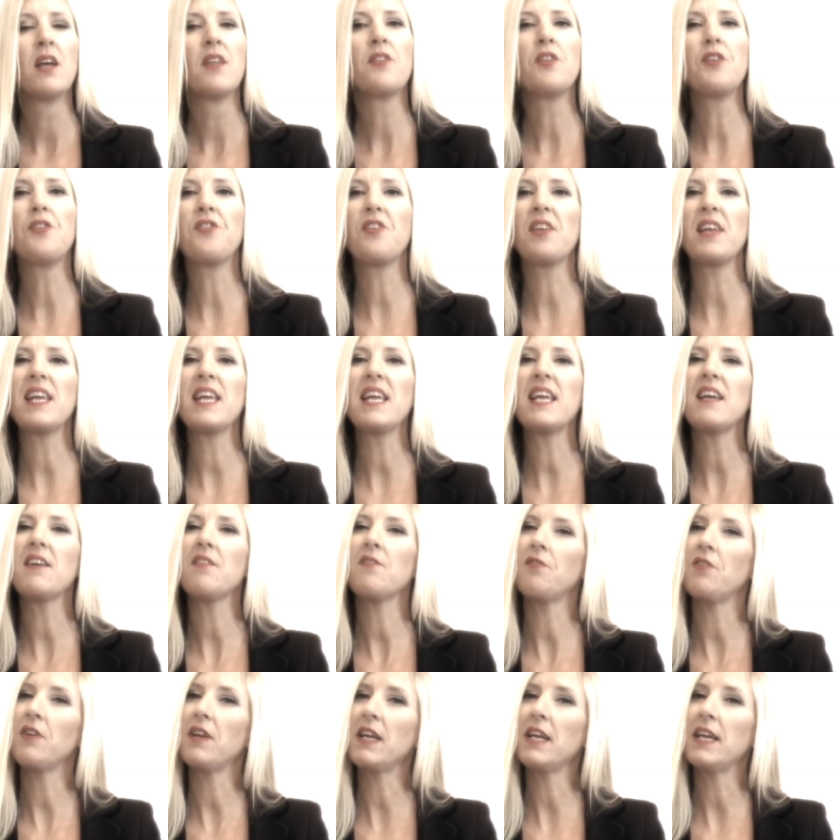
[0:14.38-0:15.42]
The D,
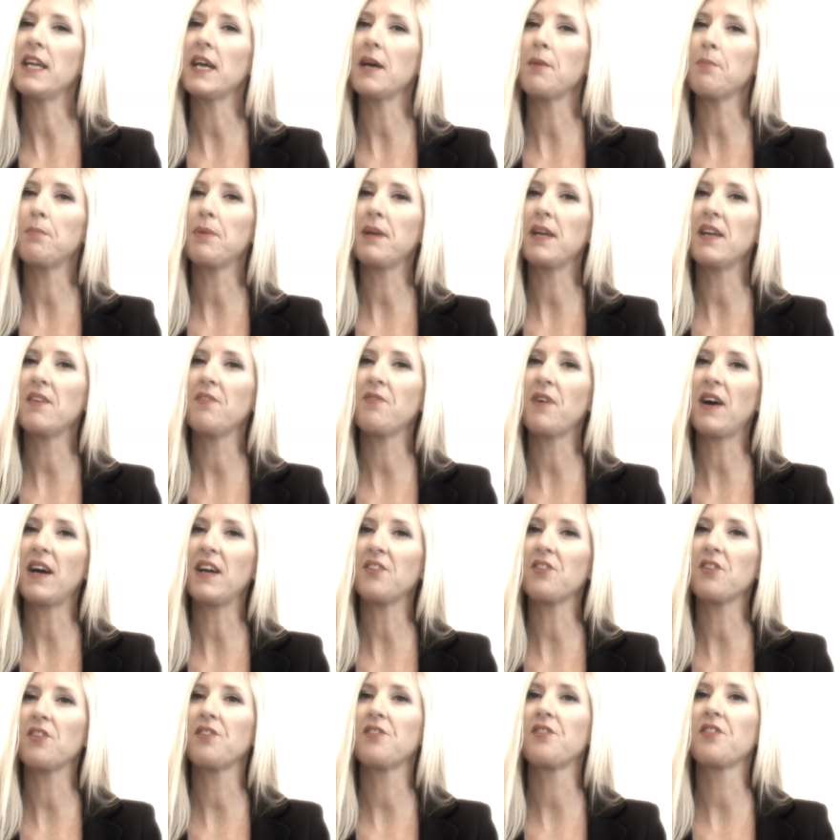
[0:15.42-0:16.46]
V and P
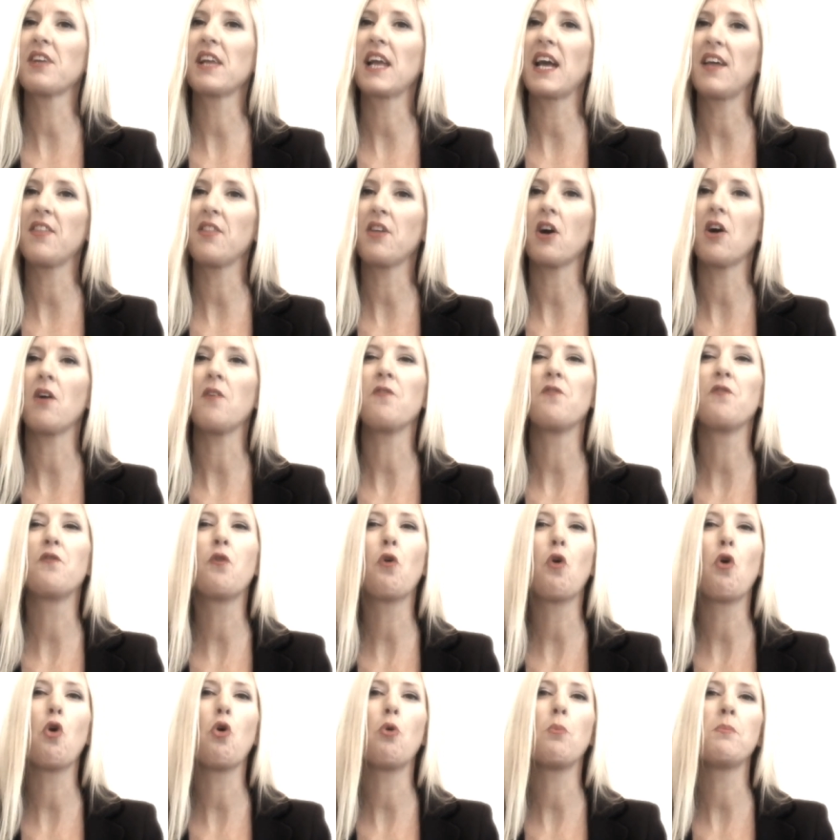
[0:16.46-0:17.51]
factors together
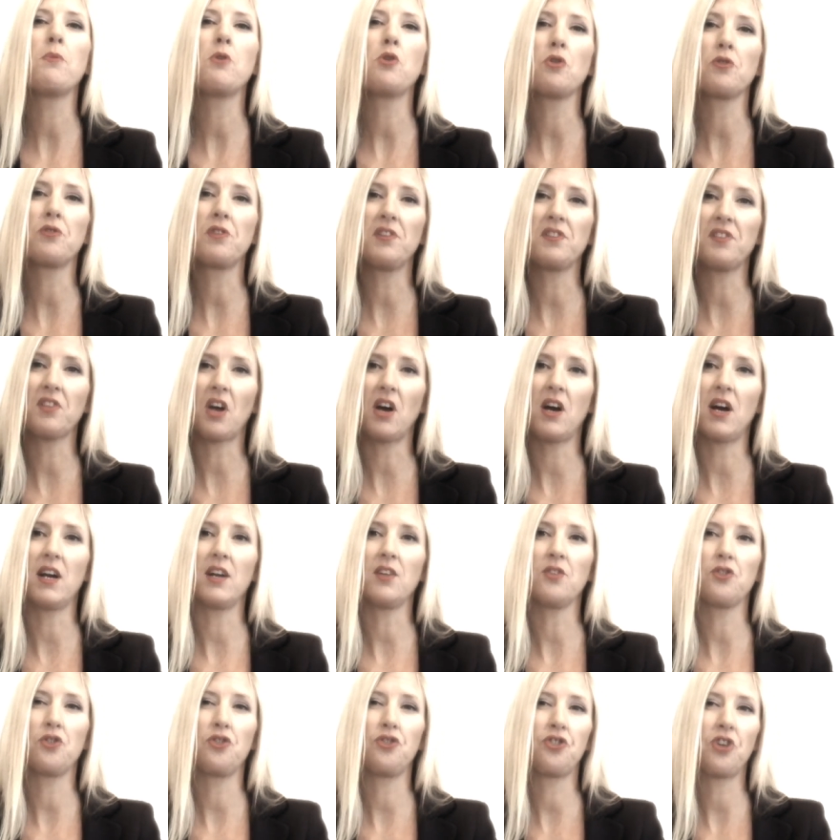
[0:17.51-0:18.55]
form your desire
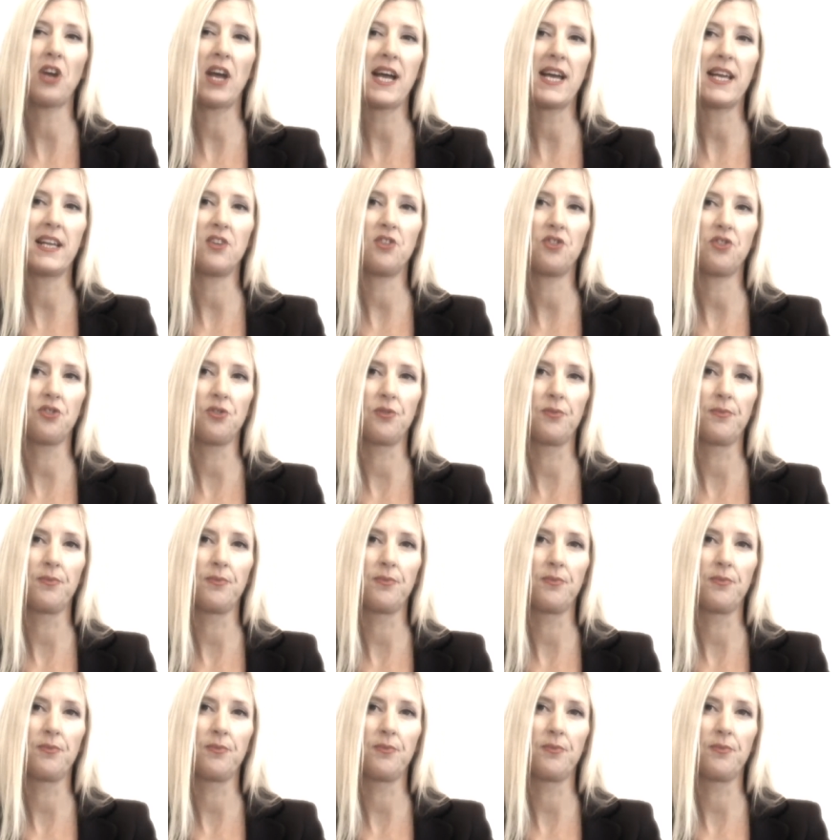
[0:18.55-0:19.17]
to change,